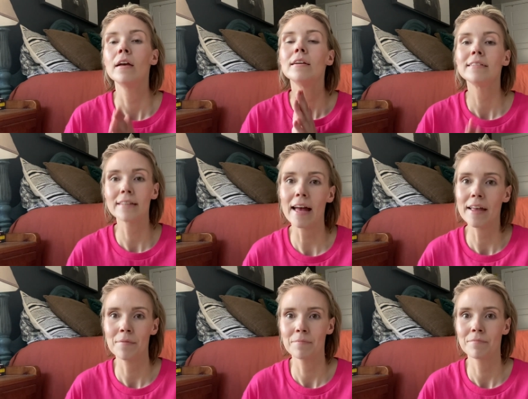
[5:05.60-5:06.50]
say
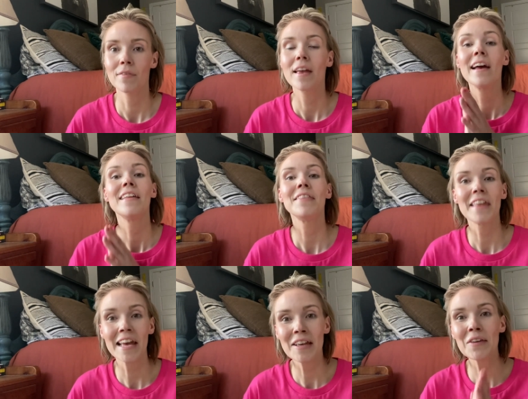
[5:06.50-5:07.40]

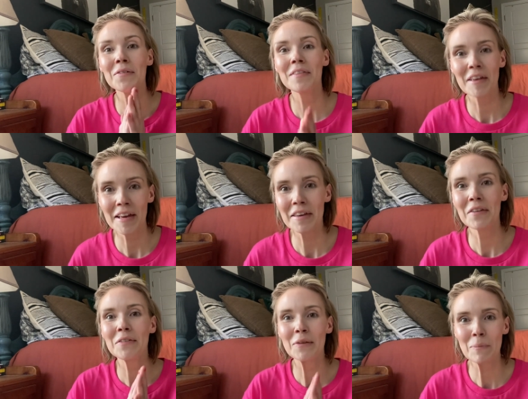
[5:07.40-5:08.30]
thank you
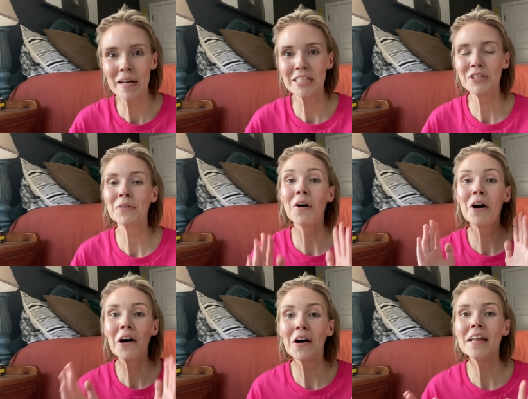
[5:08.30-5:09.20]
so much to
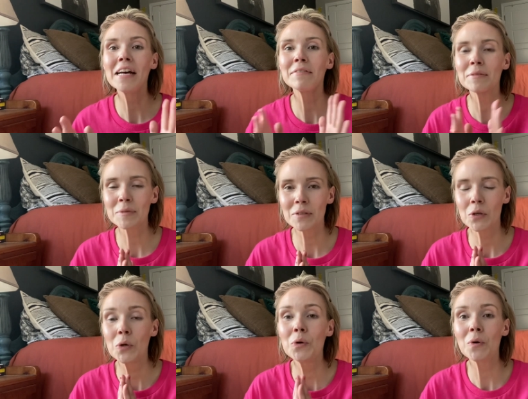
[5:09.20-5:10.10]
all
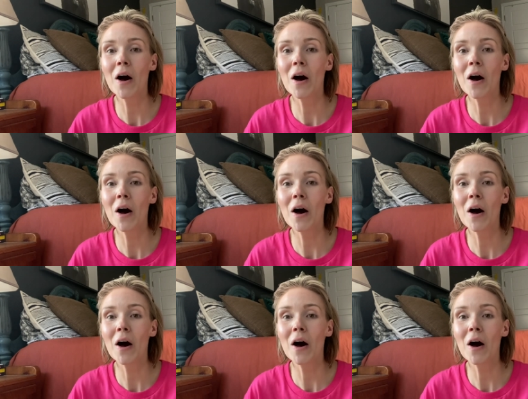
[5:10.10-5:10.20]
who